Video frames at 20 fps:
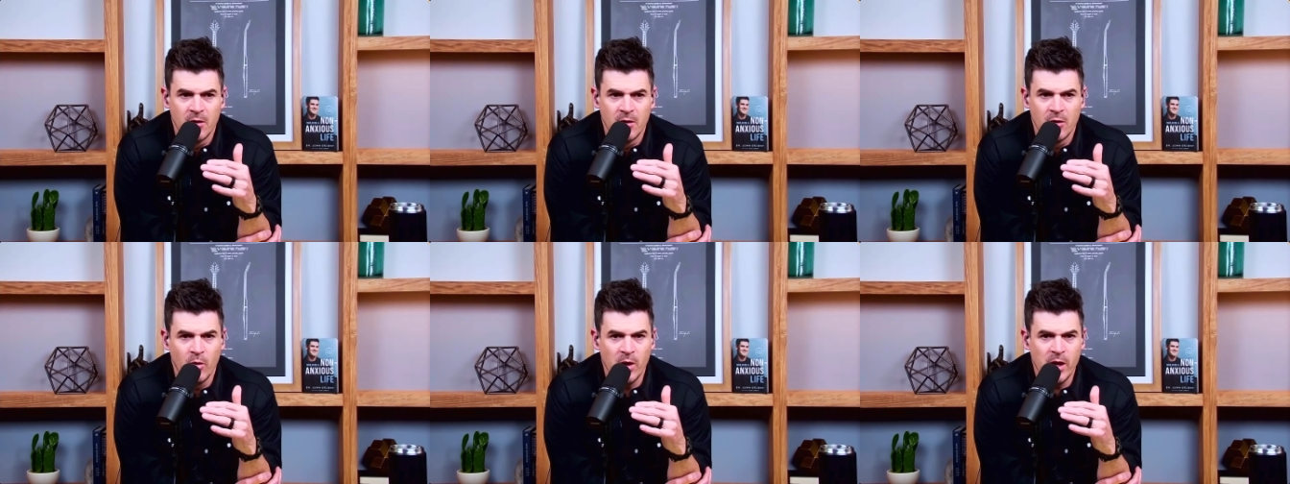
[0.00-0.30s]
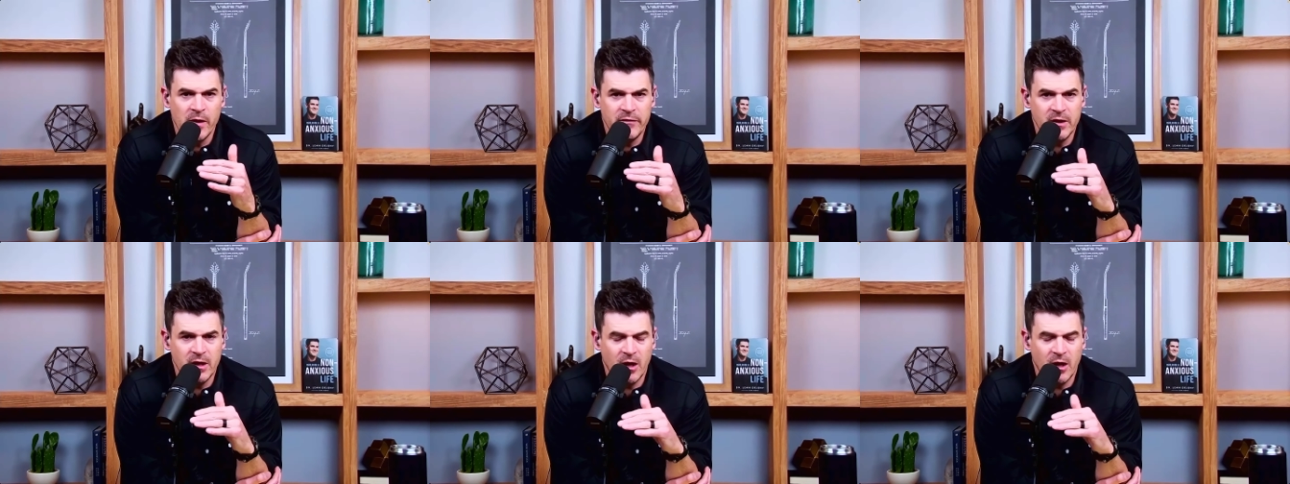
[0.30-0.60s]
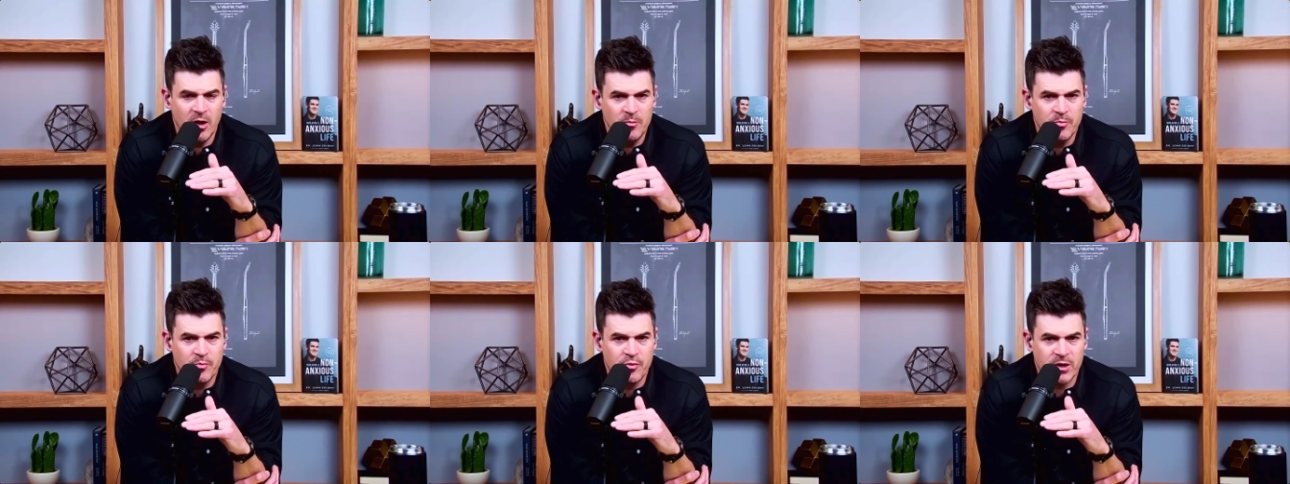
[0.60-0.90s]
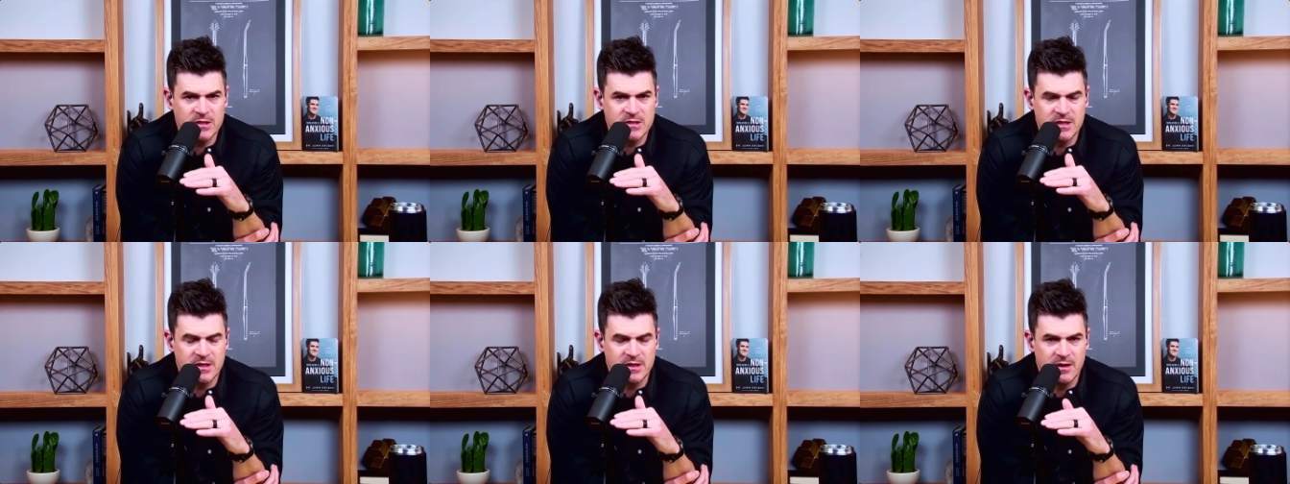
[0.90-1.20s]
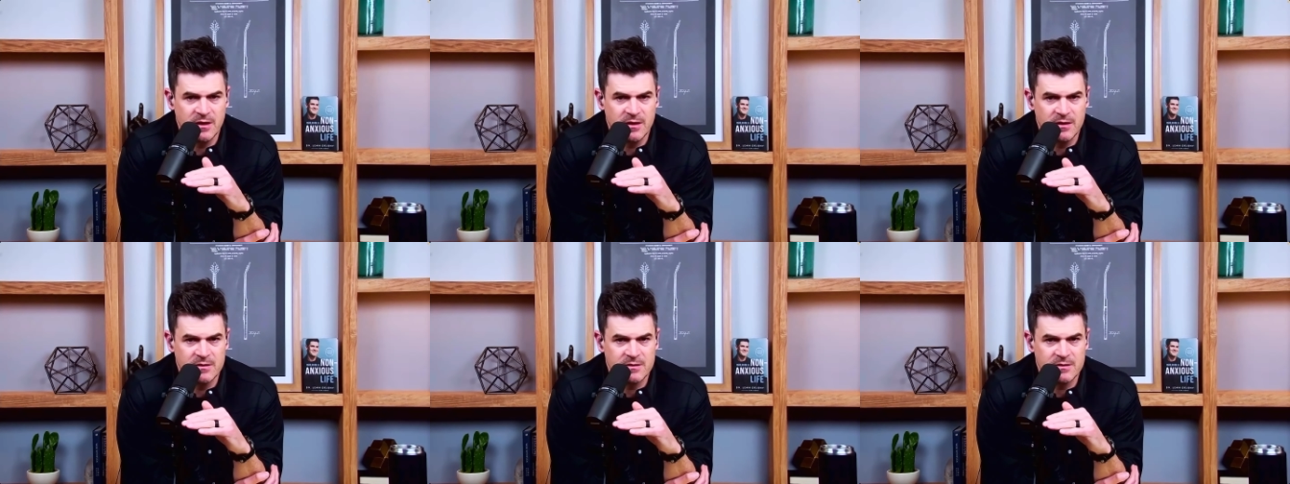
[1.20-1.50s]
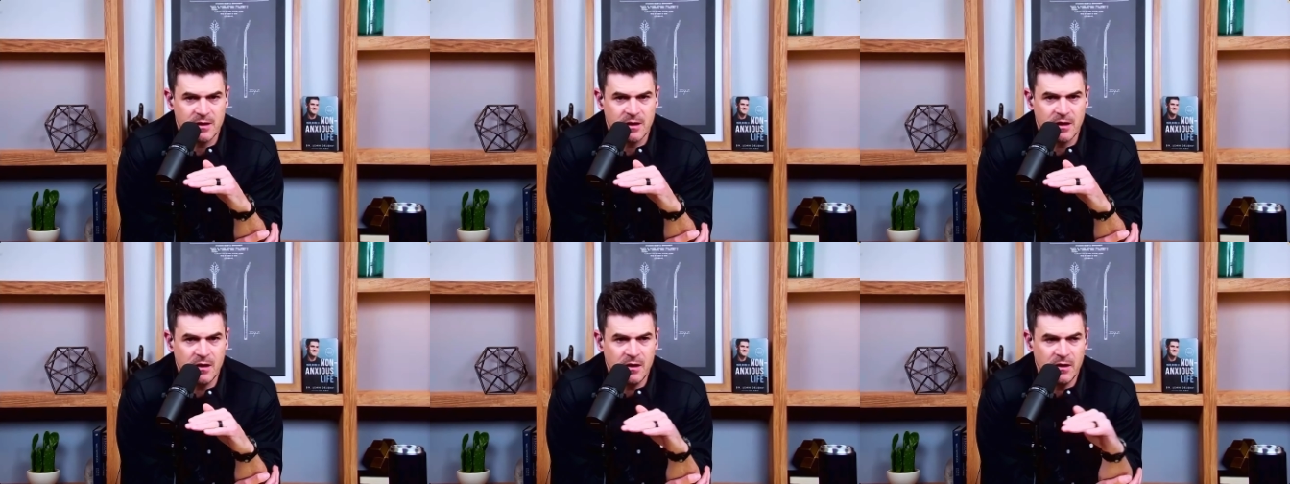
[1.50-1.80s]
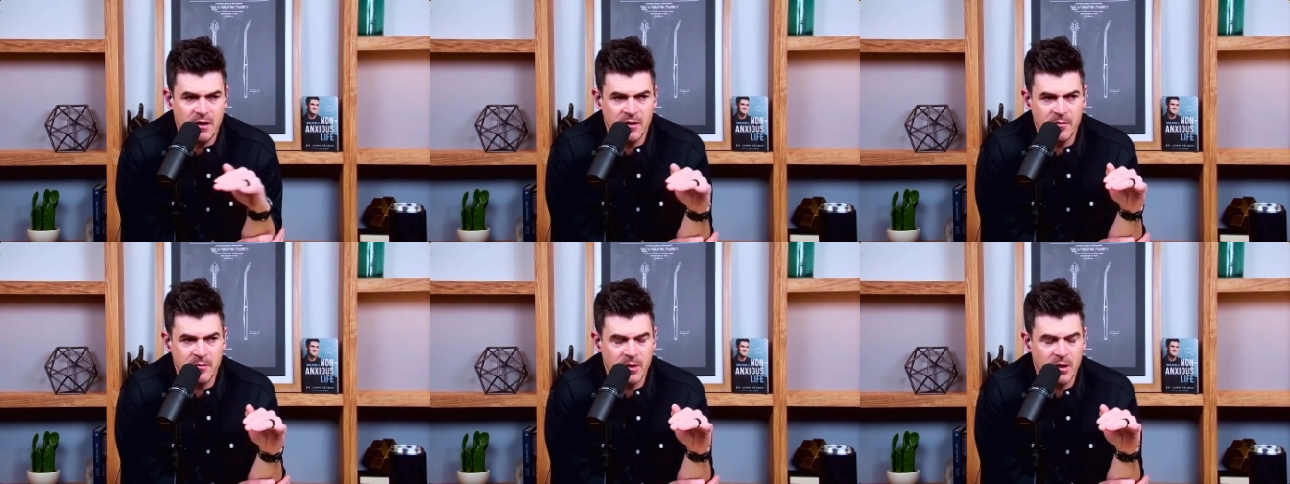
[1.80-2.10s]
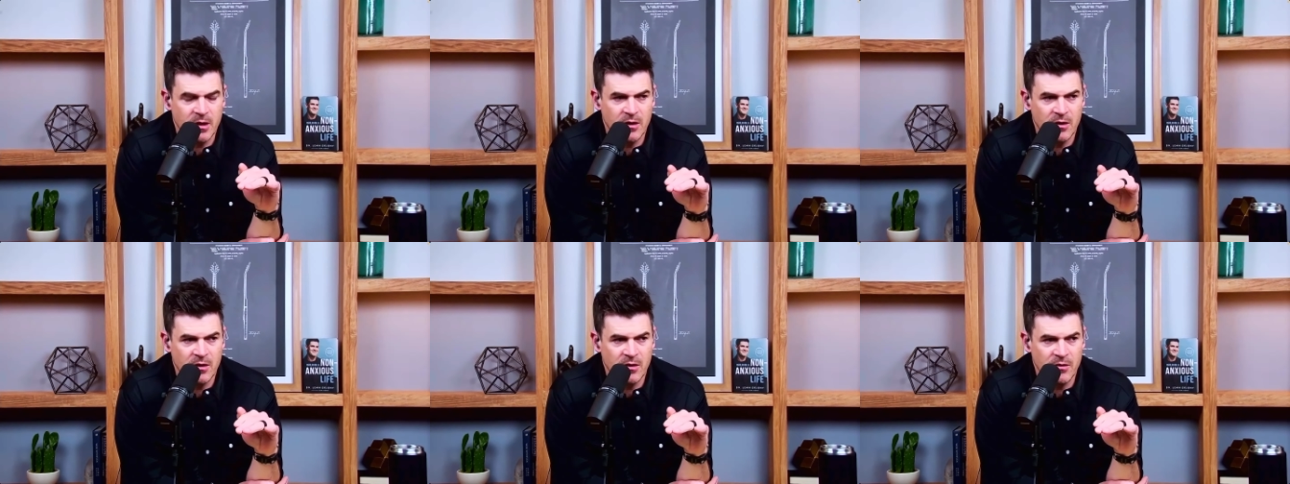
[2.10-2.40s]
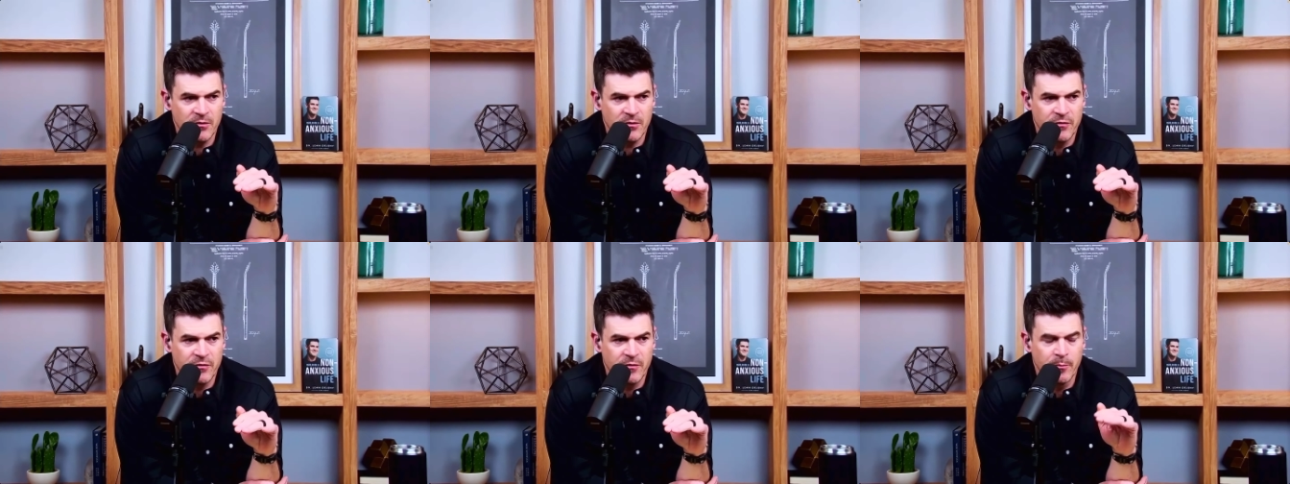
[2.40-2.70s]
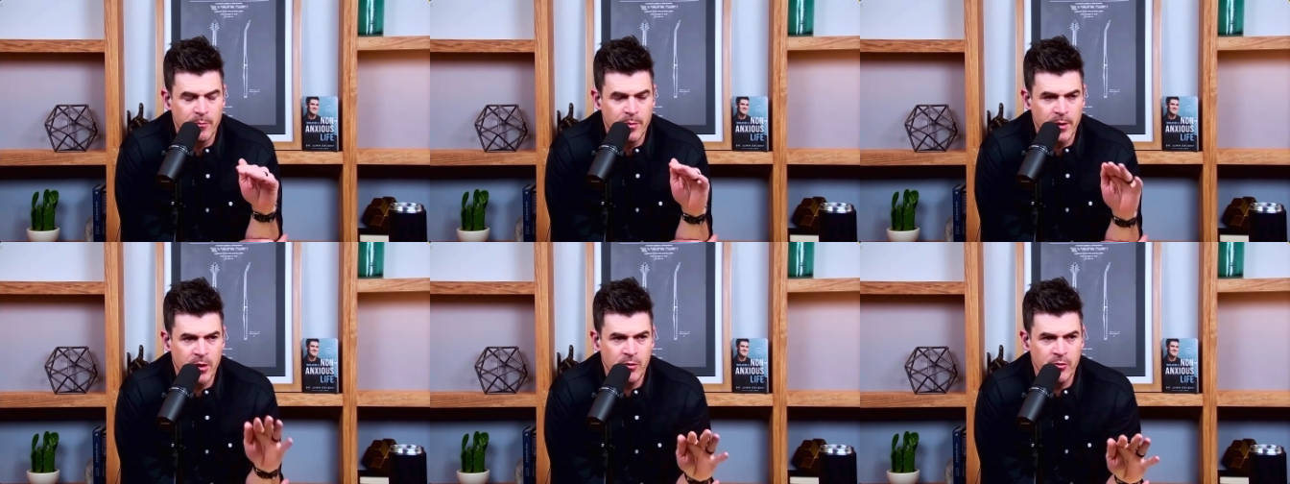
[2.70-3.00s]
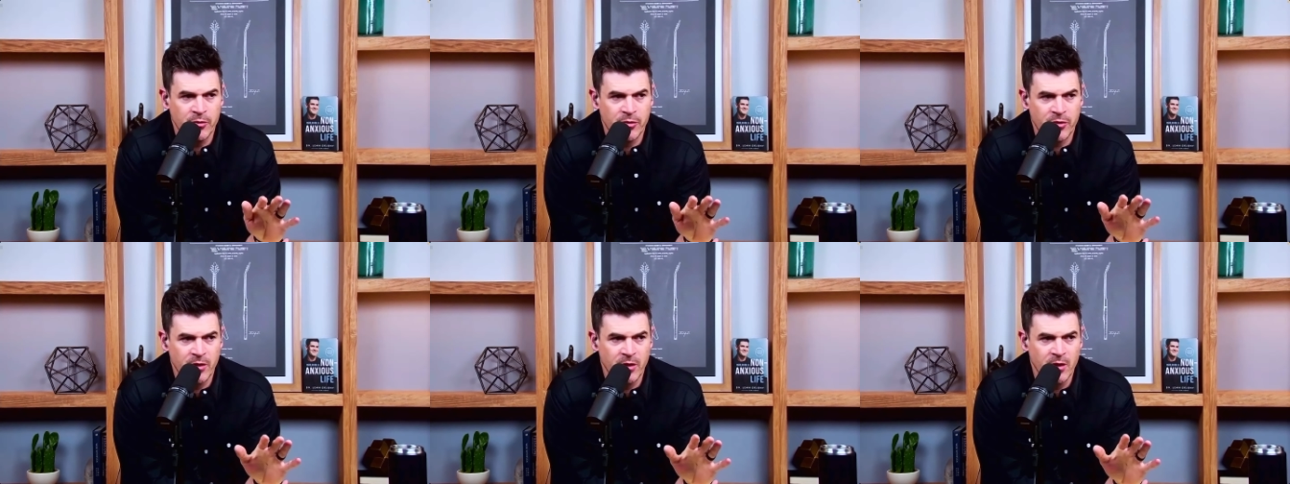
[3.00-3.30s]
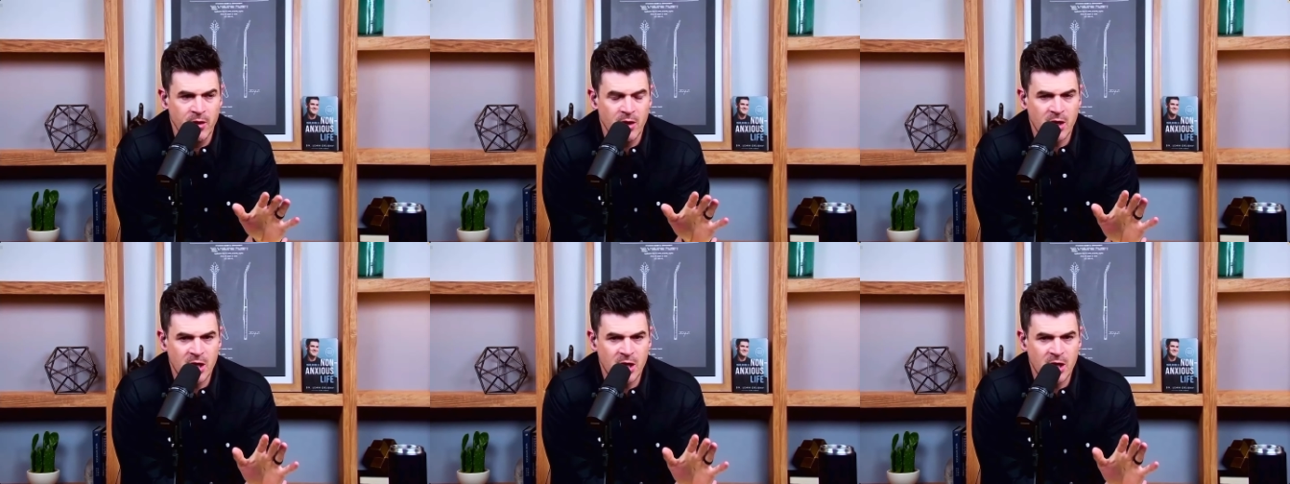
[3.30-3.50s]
we have an unprecedented time of both